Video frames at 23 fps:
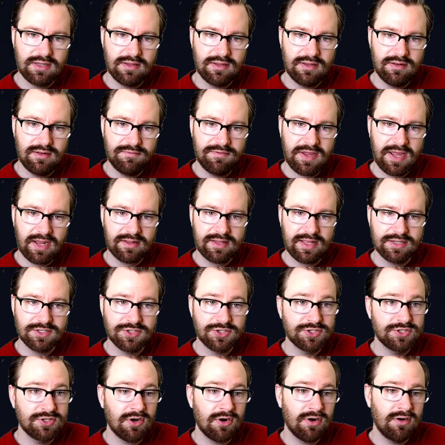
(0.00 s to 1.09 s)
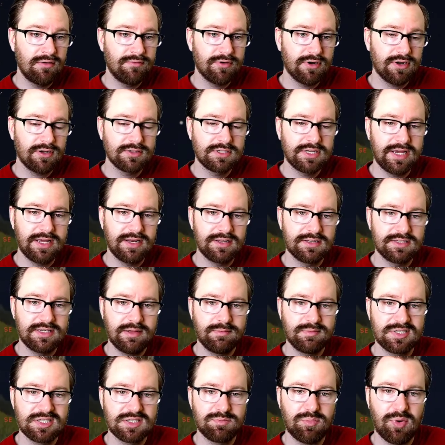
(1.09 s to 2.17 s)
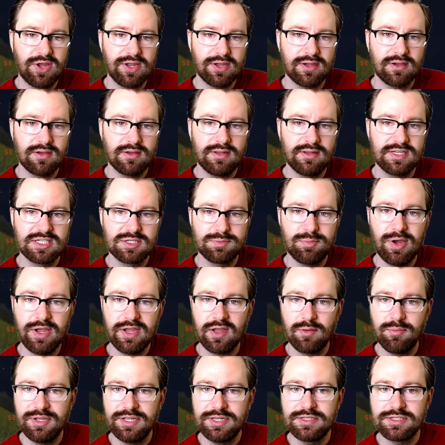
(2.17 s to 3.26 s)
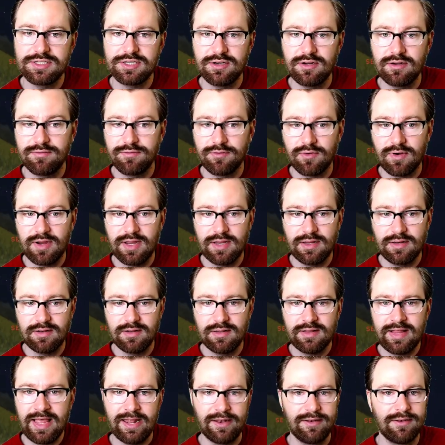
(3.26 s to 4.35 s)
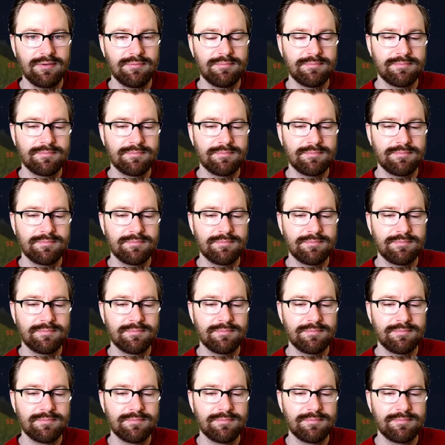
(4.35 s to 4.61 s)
In fact, that star in Virgo's hand is named Spica, and Spica means ear of grain in Latin.